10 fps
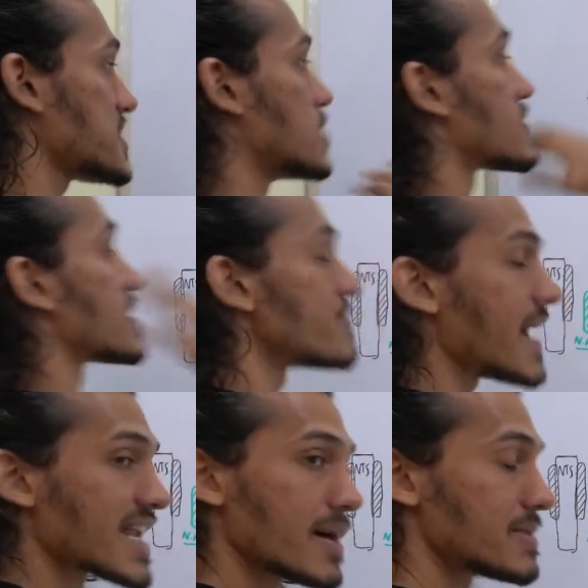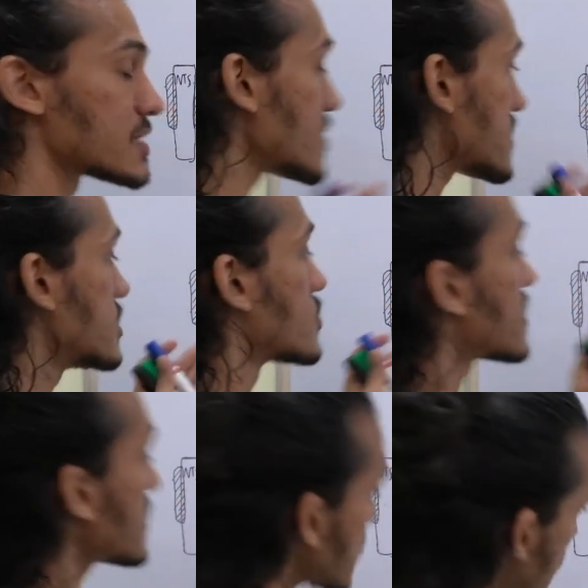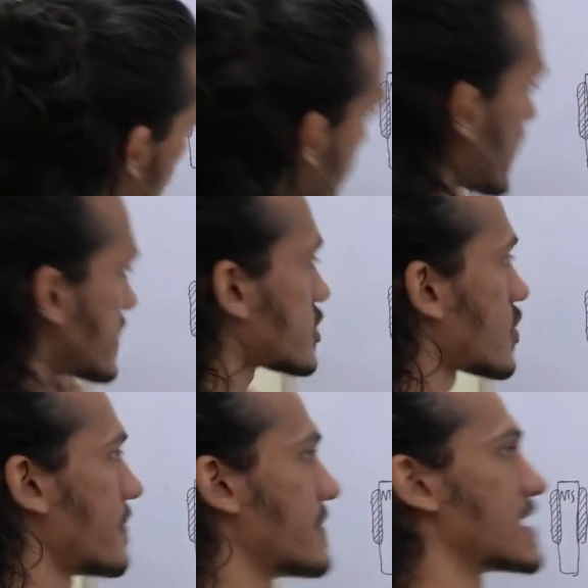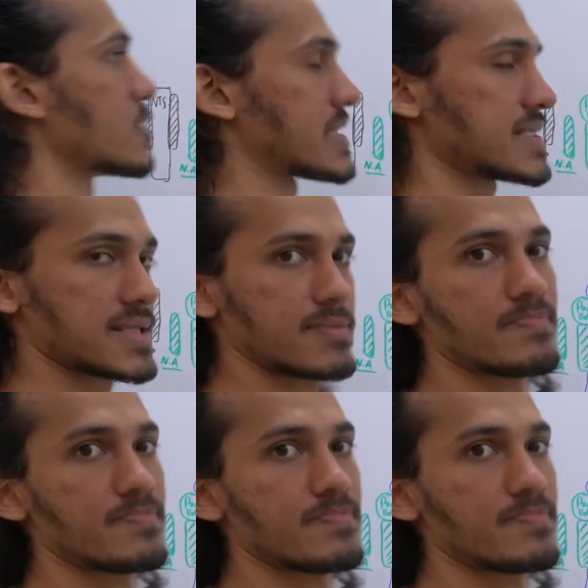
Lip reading: nucleus paraambiguous, nucleus retroambiguous.